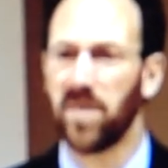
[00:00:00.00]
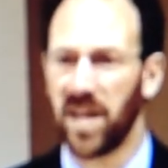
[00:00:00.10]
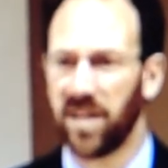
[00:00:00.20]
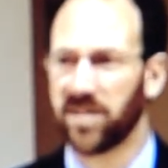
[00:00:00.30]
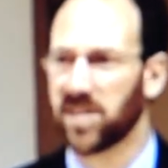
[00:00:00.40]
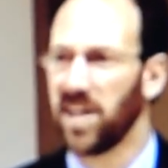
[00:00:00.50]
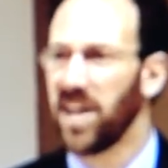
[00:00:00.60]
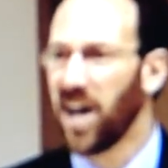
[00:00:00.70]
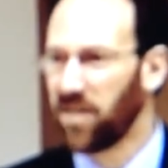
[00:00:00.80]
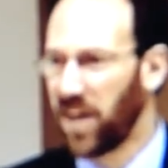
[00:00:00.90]
means
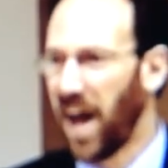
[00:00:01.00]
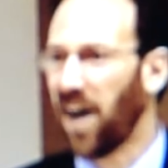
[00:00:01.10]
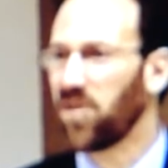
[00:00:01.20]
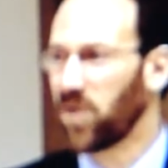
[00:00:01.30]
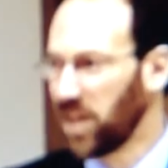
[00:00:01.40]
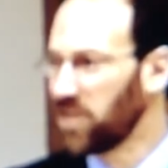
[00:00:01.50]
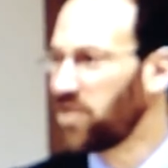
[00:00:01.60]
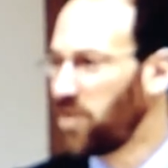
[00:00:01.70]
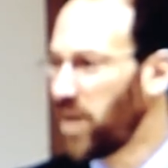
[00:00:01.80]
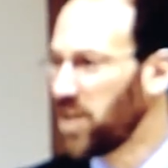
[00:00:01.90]
of gathering
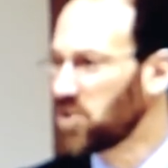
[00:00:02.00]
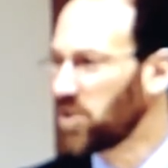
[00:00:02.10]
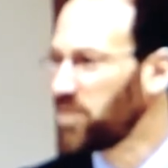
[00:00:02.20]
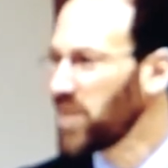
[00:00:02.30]
information.